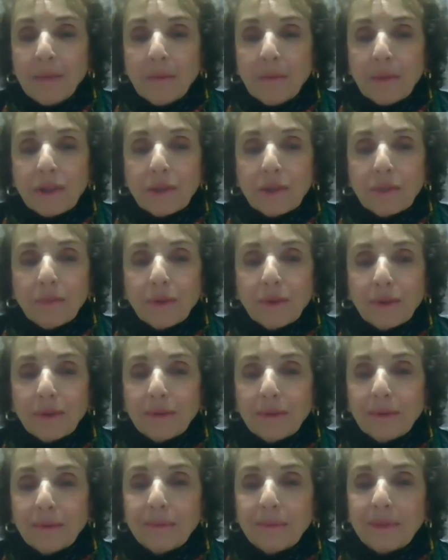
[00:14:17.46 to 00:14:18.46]
I'm a much
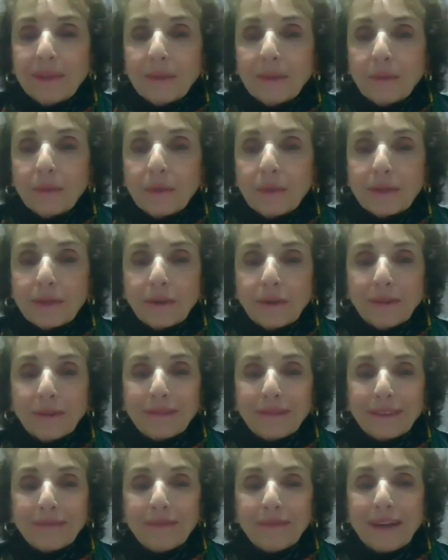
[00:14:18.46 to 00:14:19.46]
more, you know,
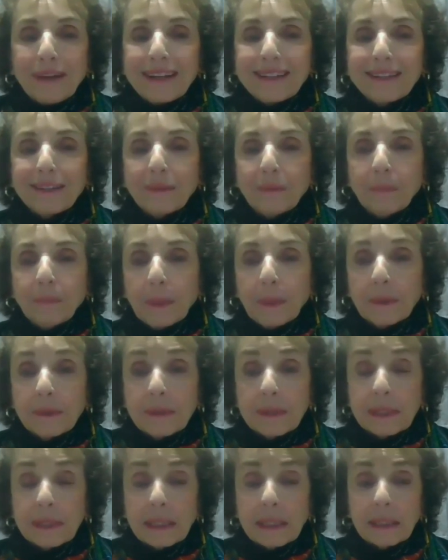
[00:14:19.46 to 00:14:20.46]
reserved and reticent
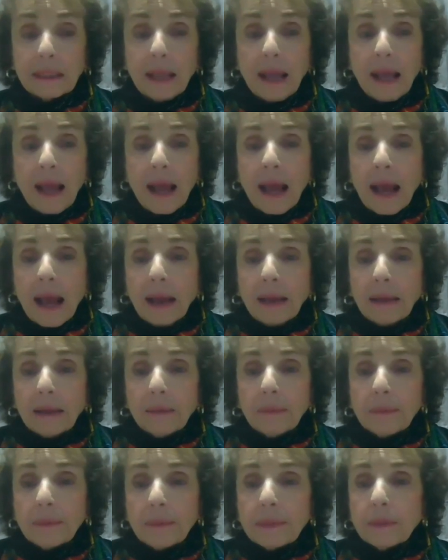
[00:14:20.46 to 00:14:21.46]
person.
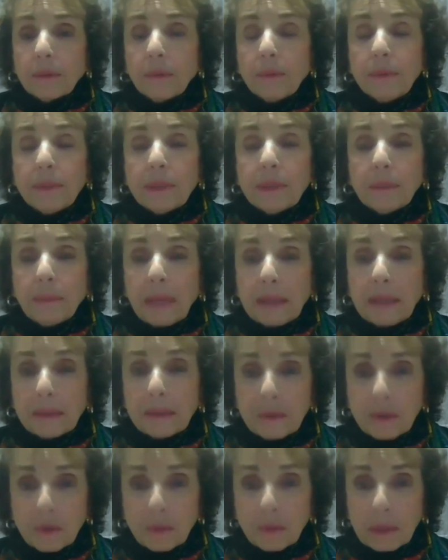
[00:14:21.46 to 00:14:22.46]
And it was always
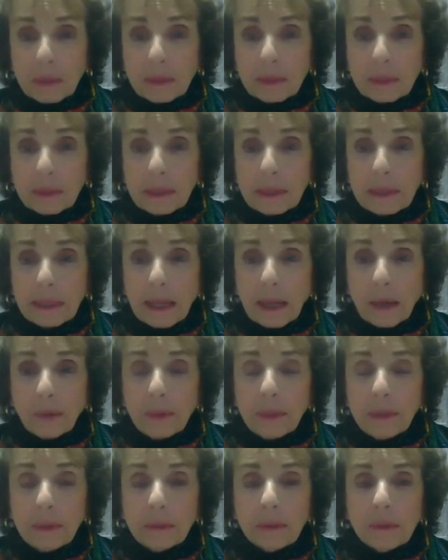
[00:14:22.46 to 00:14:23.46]
amazing to me to see
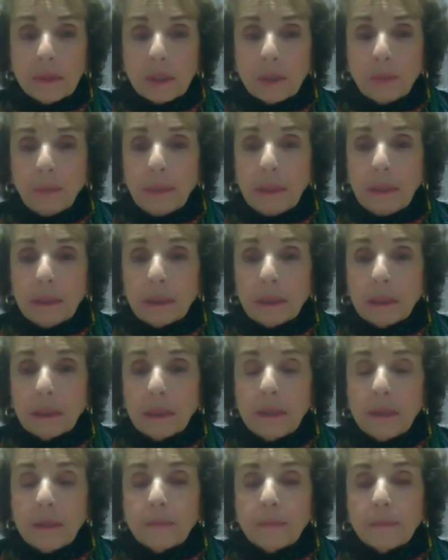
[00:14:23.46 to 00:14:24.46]
how he could speak
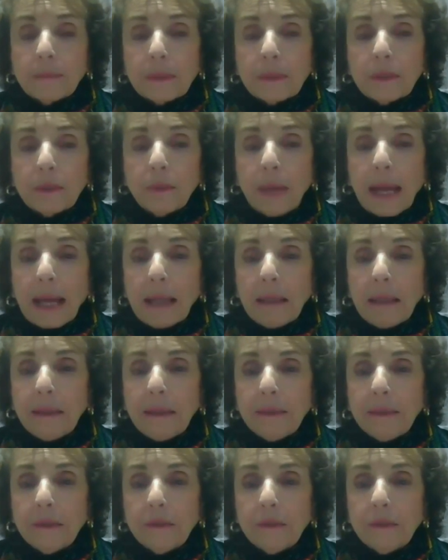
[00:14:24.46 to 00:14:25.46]
to
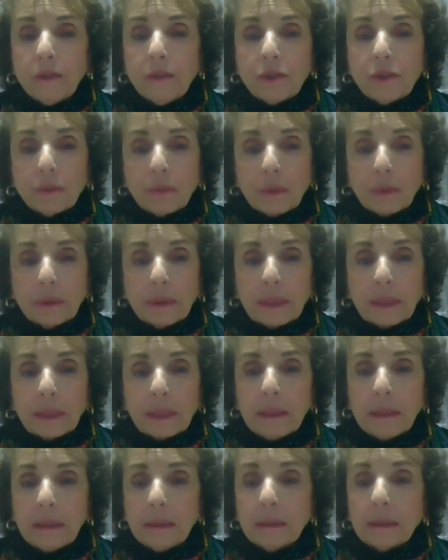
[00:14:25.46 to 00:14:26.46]
any individual that
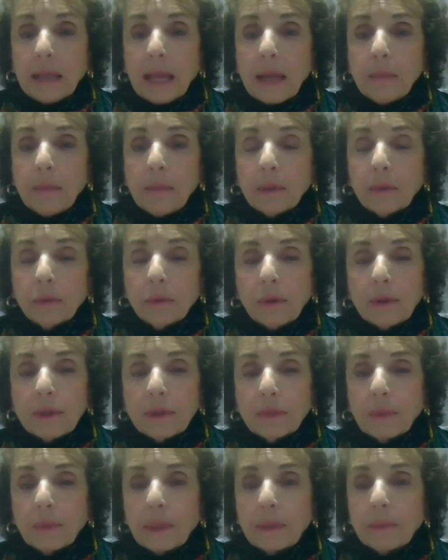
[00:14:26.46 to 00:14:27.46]
he came
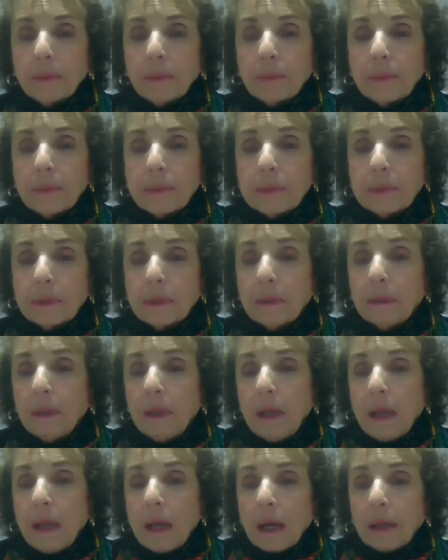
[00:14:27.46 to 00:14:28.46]
across, whether it was a,
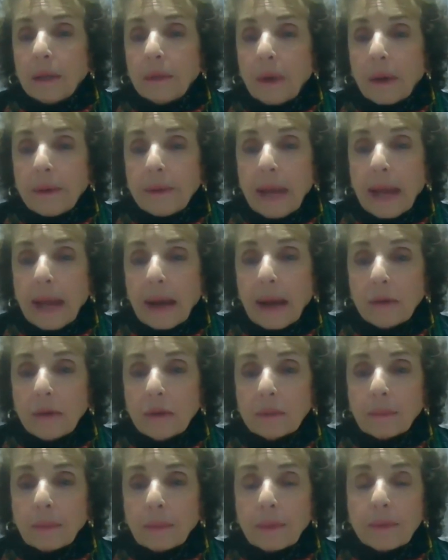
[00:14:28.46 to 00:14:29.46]
an
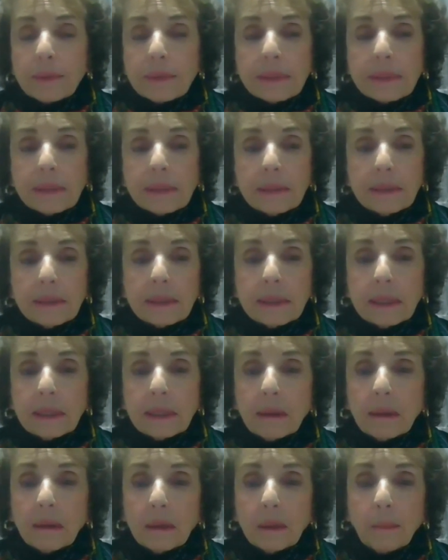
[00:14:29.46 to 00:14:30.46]
unhoused person
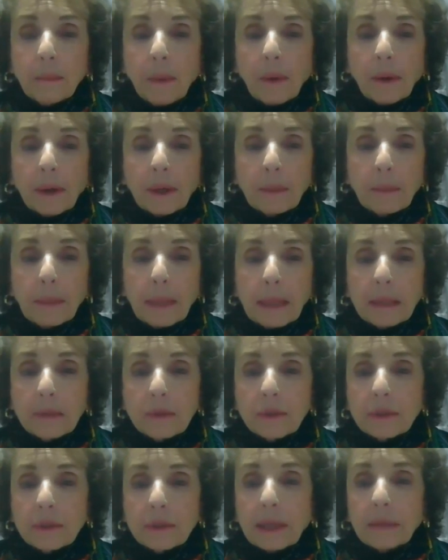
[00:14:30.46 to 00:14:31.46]
sitting on a park
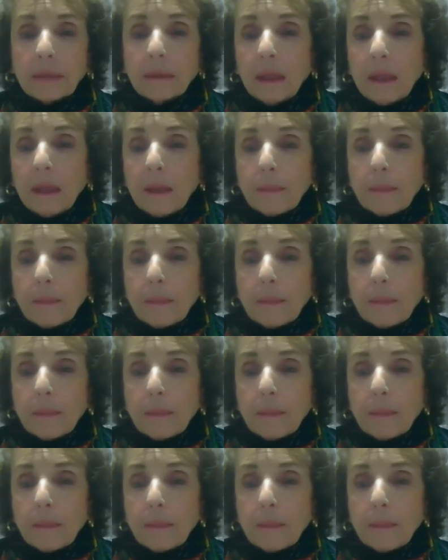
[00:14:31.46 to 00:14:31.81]
bench that